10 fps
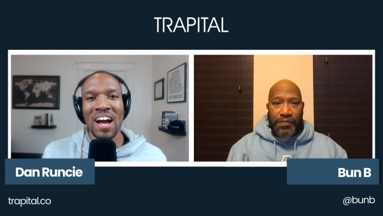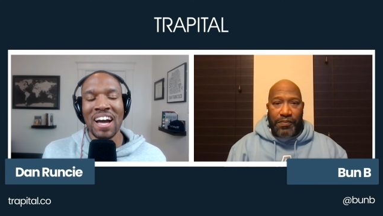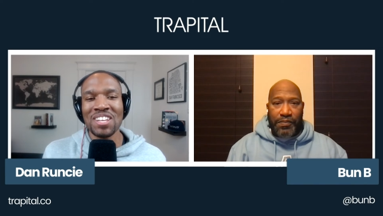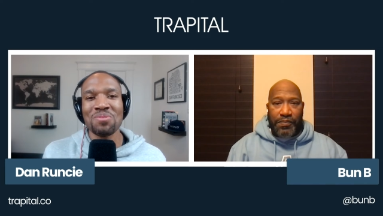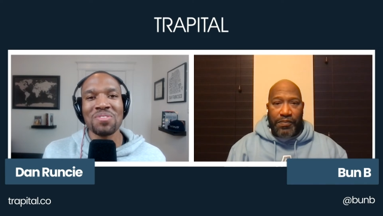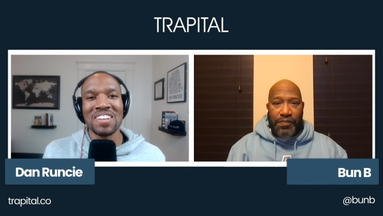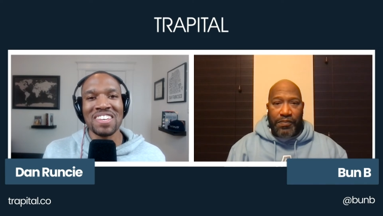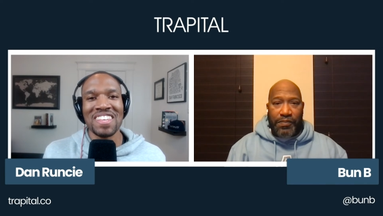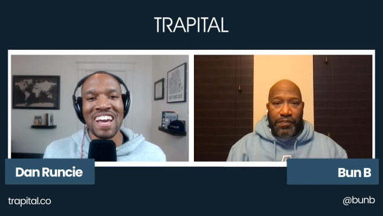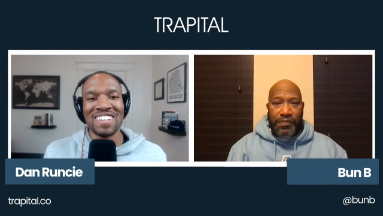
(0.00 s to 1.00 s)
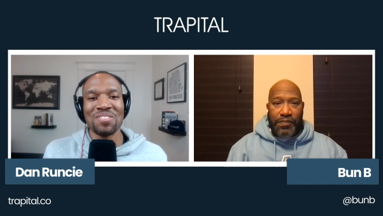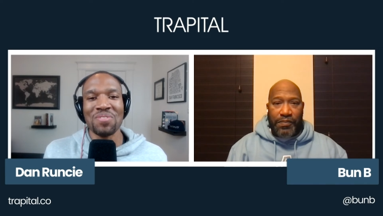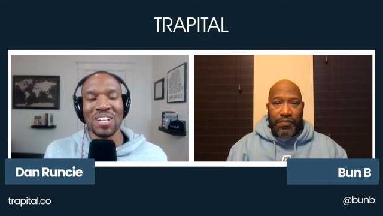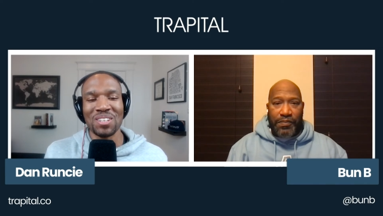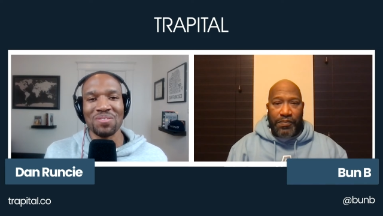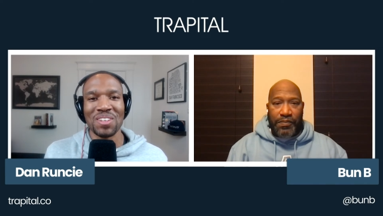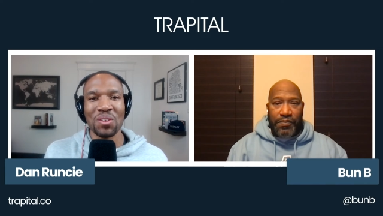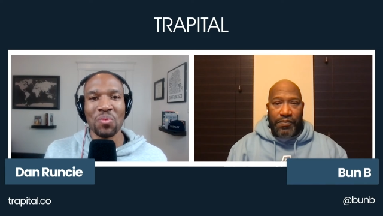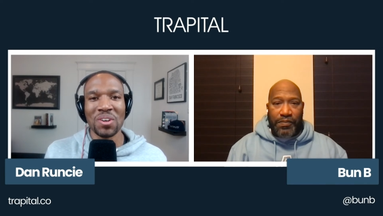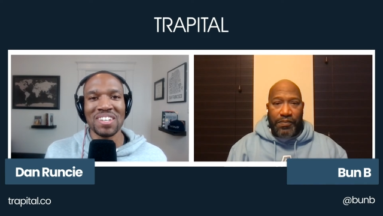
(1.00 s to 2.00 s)
Speaker 1: How do you think that developed? Like,
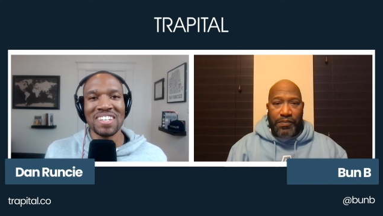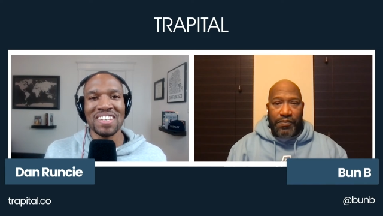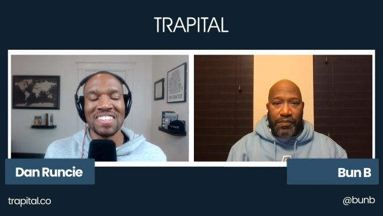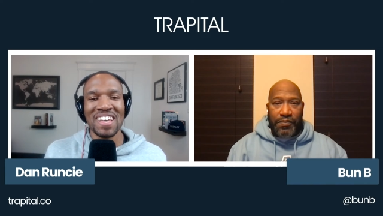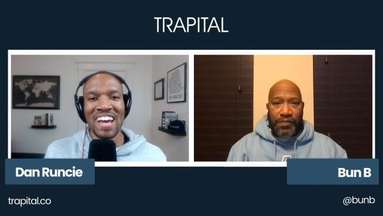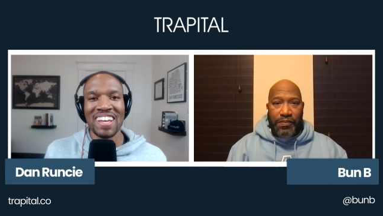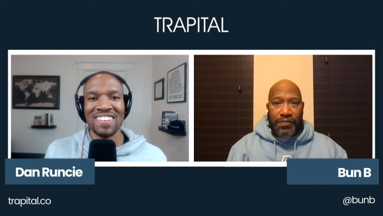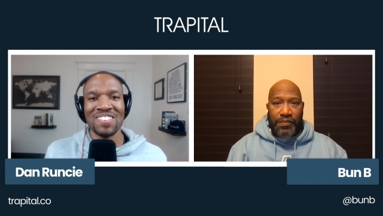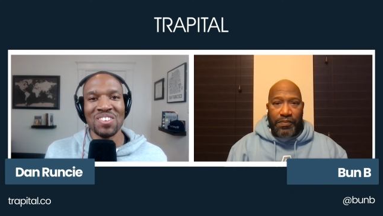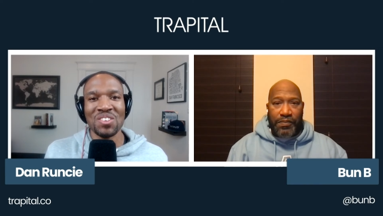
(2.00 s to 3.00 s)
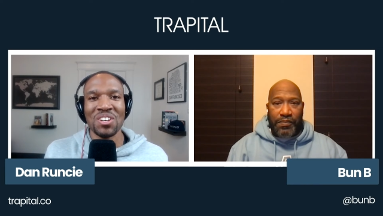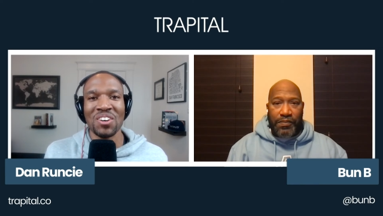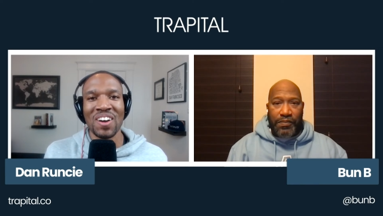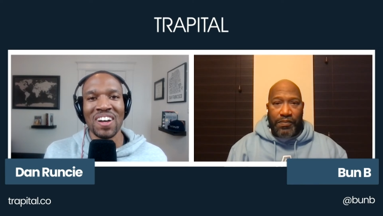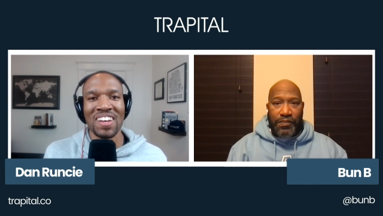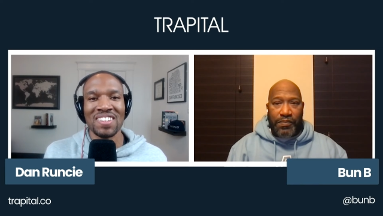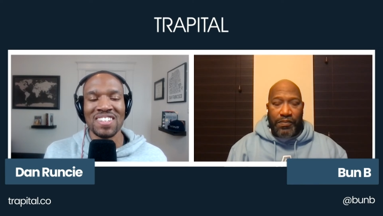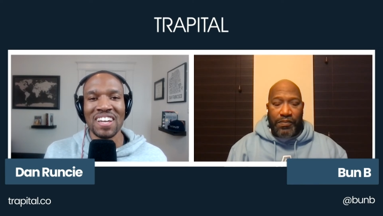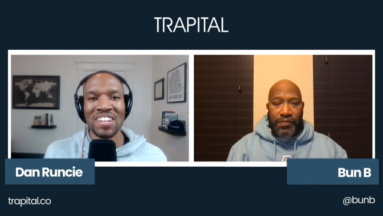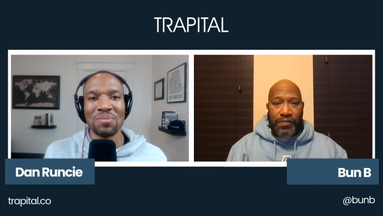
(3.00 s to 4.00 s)
where did that, you know,
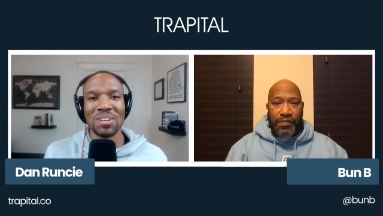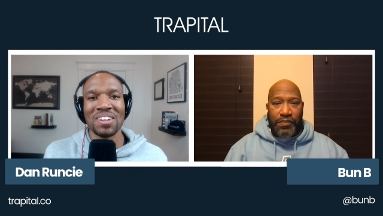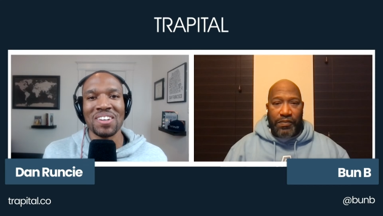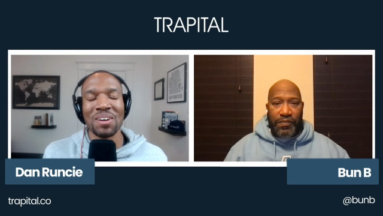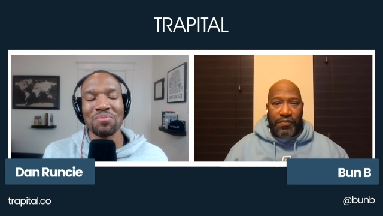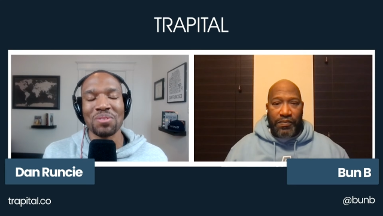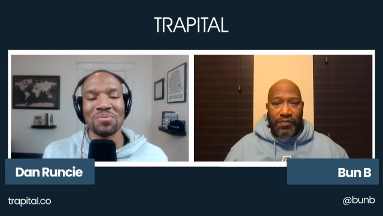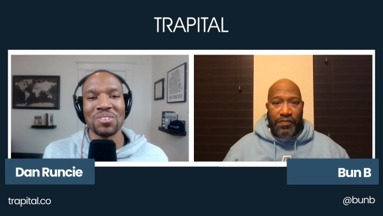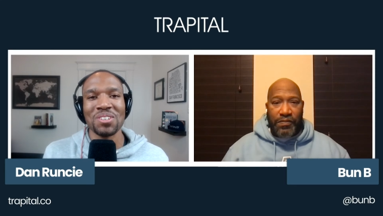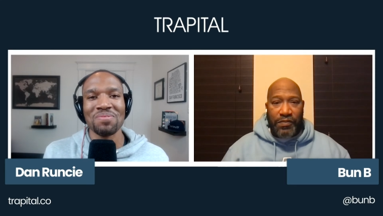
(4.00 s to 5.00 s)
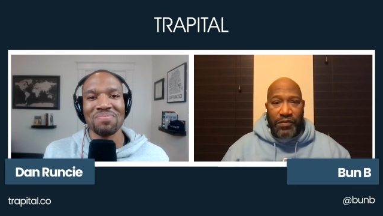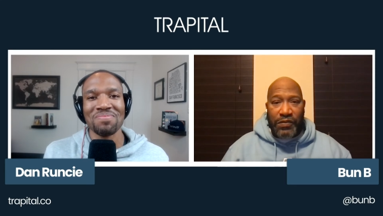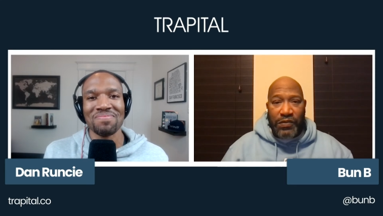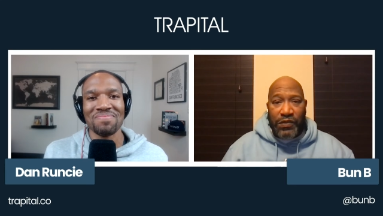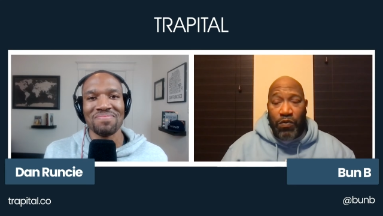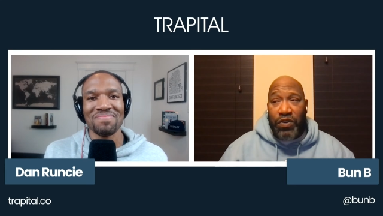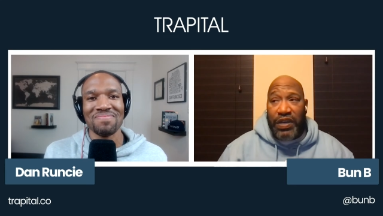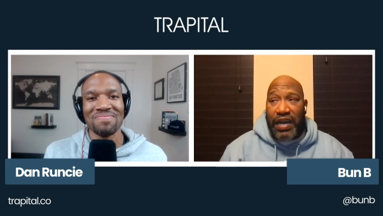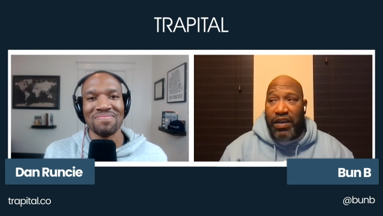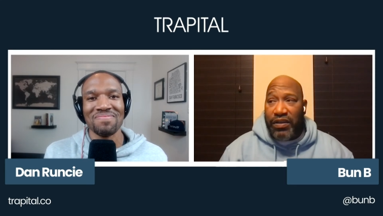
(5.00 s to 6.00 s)
dynamic come from for you?
Speaker 2: Well,
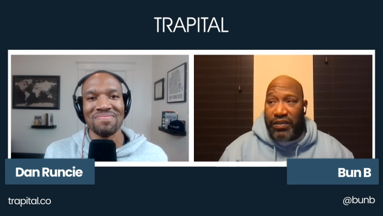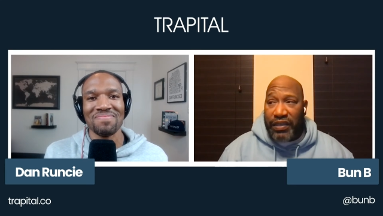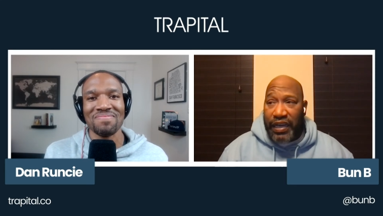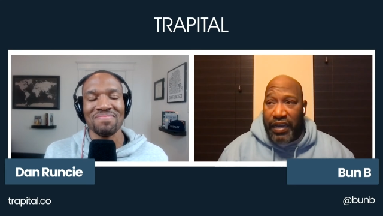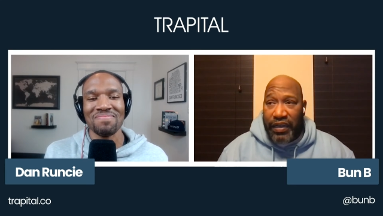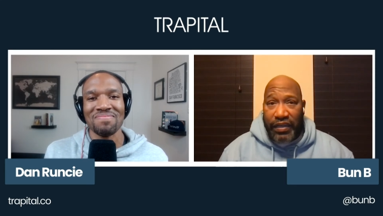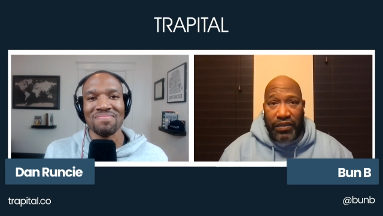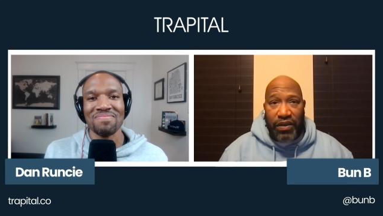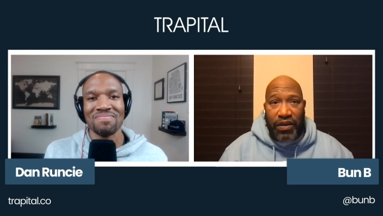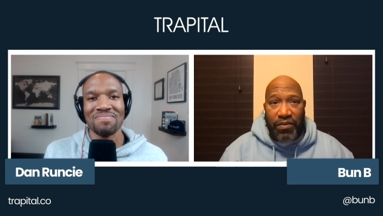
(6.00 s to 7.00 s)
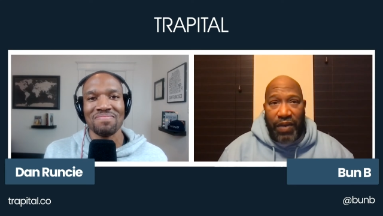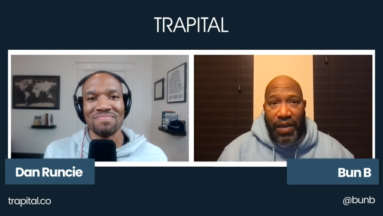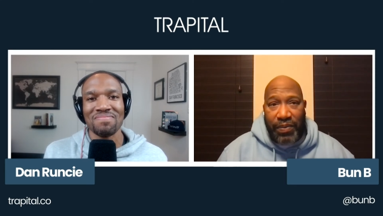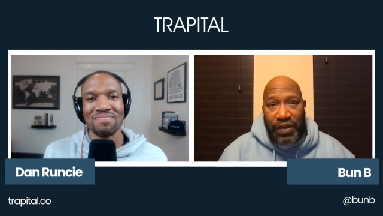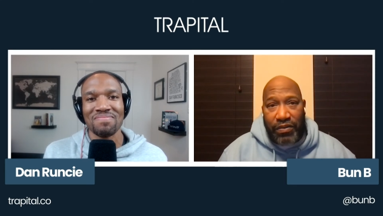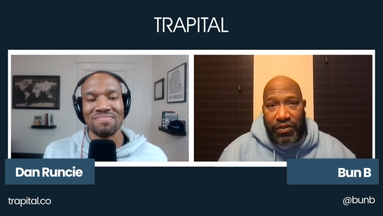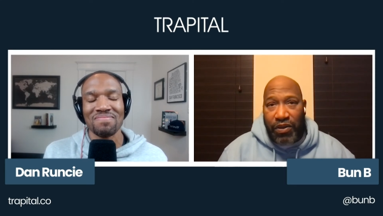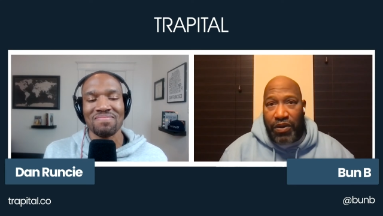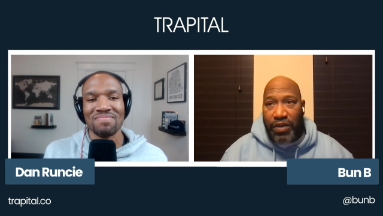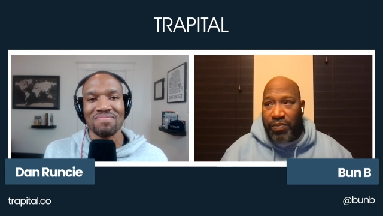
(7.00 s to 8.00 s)
you got to understand, I started rapping
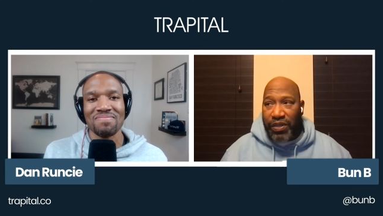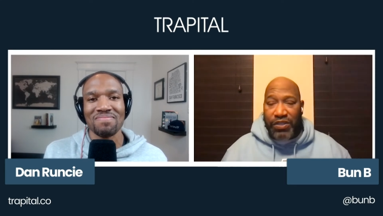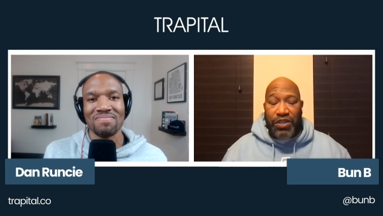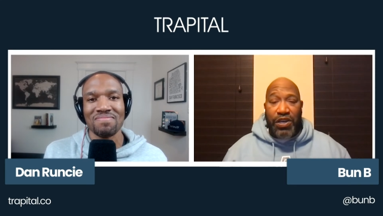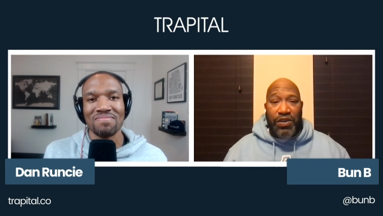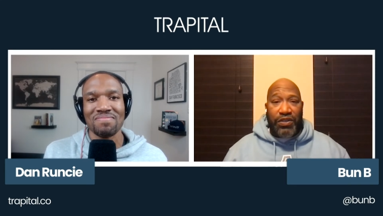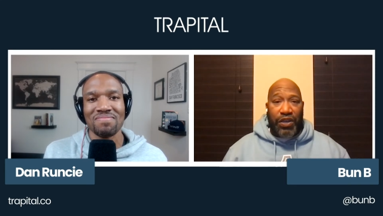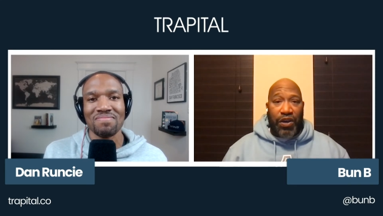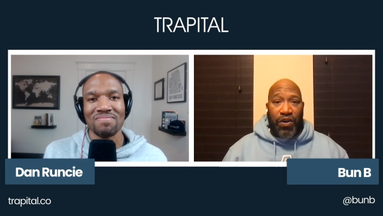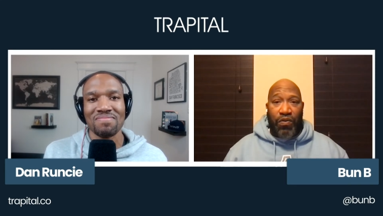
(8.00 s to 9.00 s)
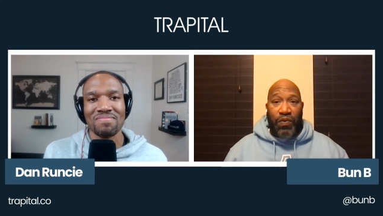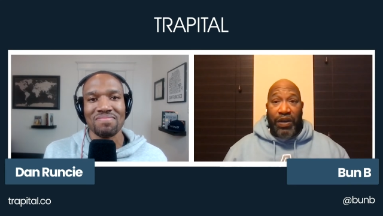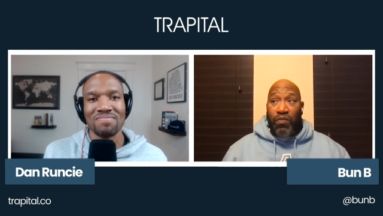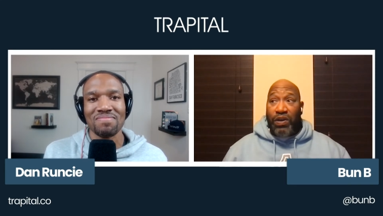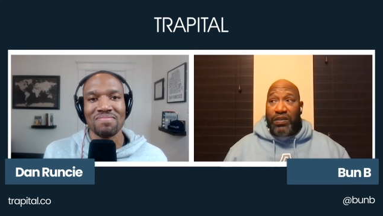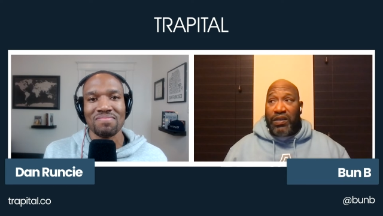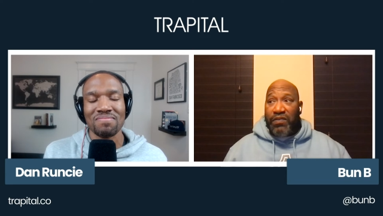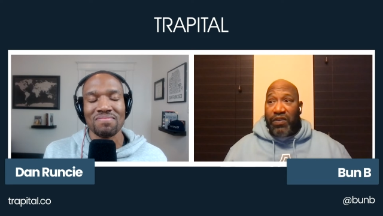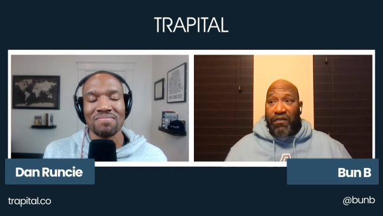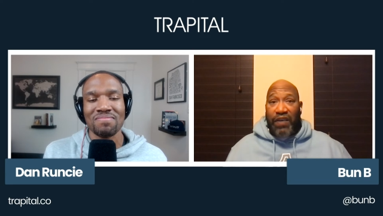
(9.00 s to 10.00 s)
30 plus years ago when it
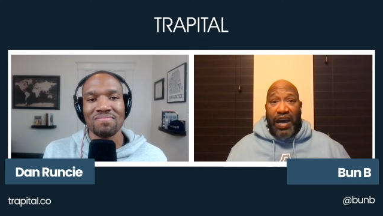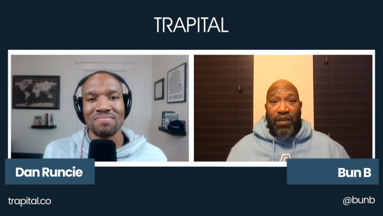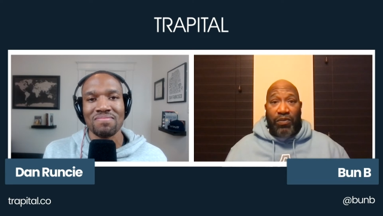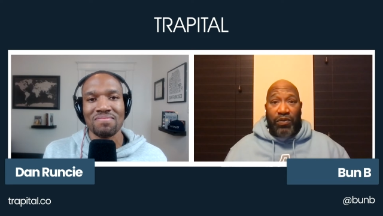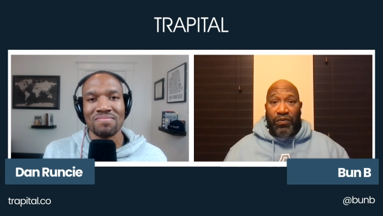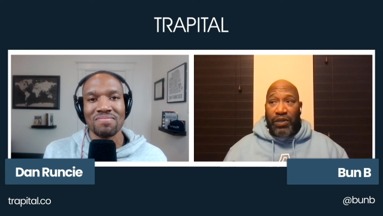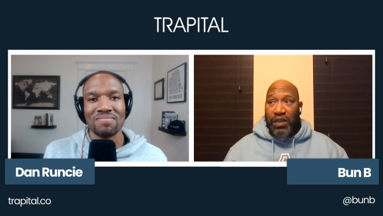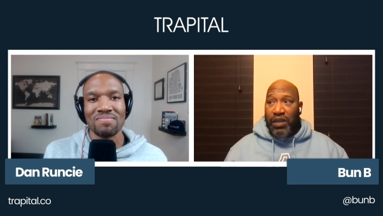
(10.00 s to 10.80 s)
wasn't even a viable